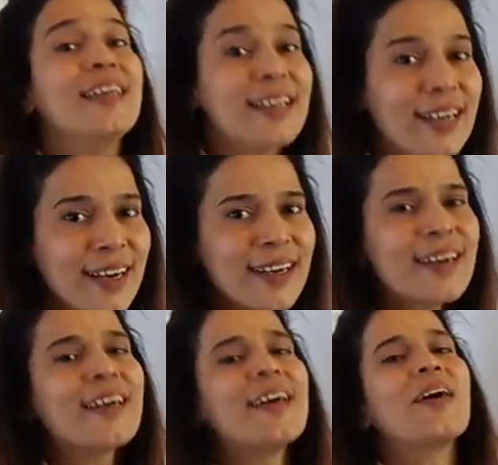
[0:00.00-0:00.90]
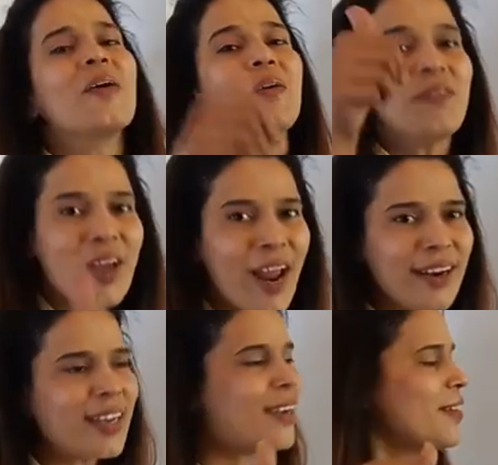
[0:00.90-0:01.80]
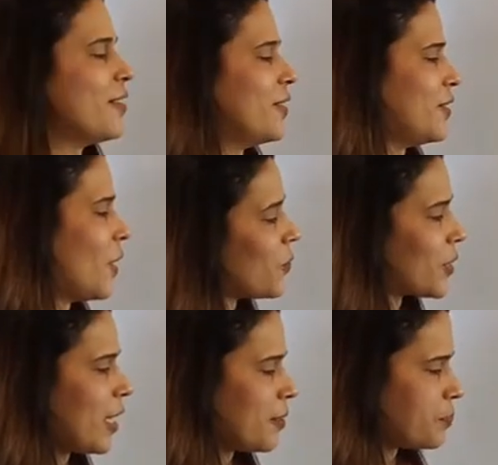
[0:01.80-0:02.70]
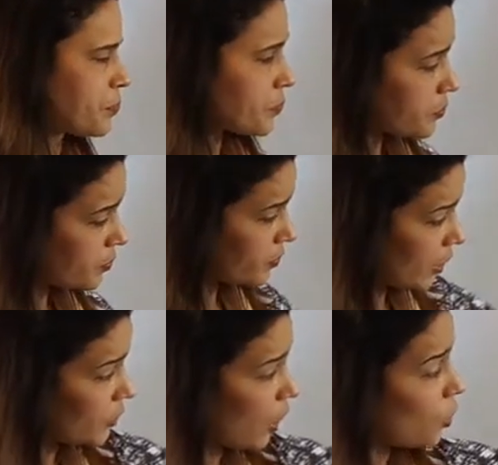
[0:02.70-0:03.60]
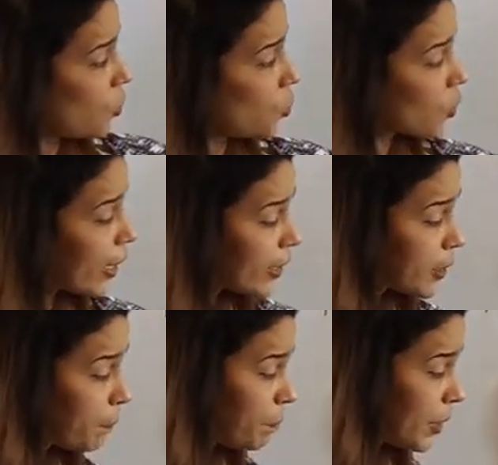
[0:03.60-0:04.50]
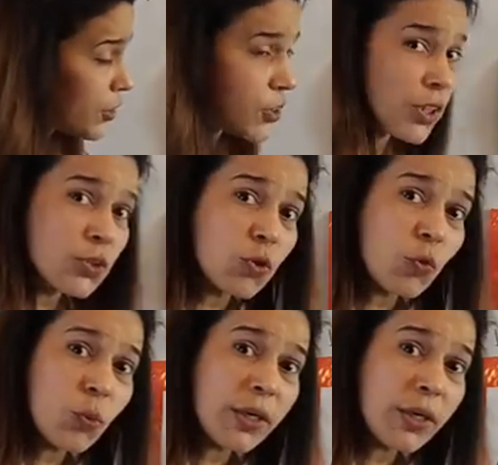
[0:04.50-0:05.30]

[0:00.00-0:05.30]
K. Very good. Okay. Now look at the pictures over